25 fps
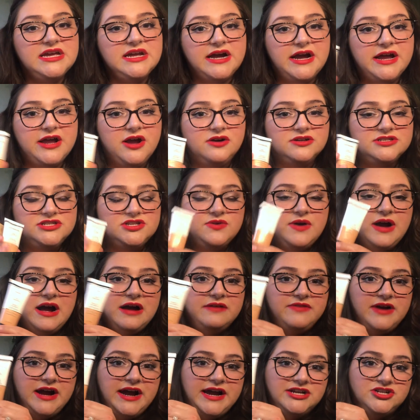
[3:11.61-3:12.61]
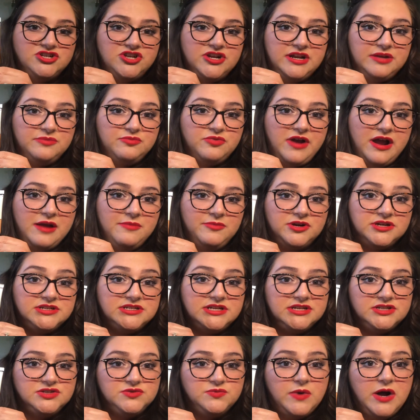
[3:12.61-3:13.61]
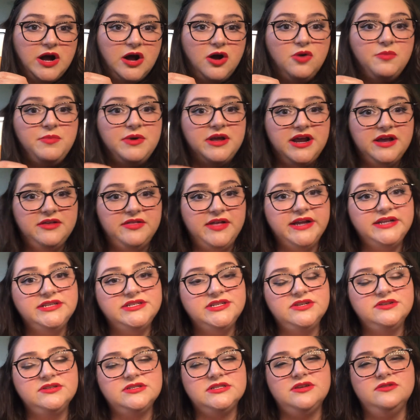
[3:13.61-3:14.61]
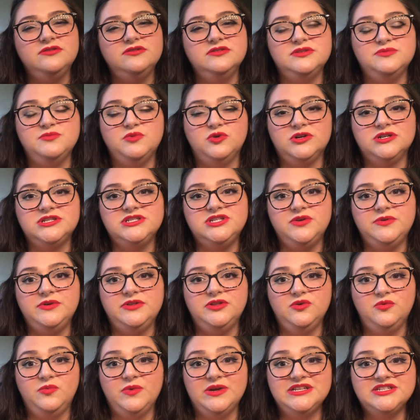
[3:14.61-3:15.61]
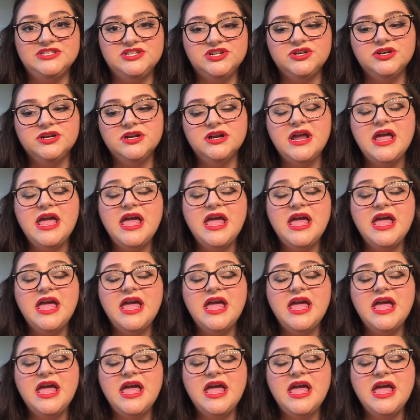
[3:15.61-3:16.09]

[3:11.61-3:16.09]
I also have hydrating primers as well, but I like to use those more so in the winter.